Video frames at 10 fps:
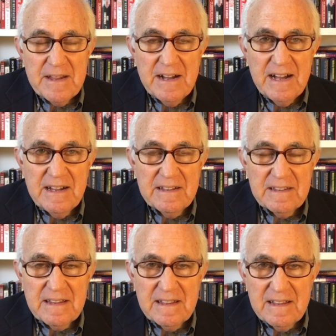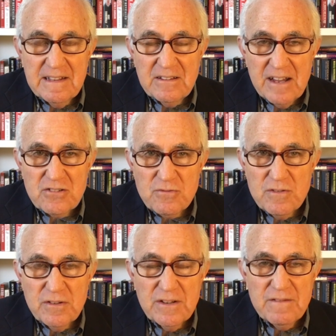uh,
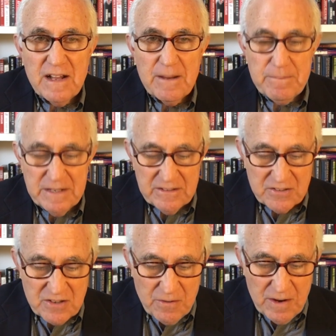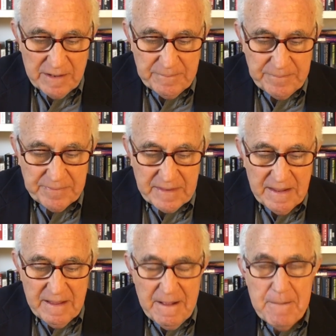industrial development, and so on.
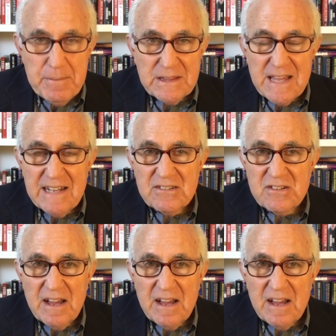But that's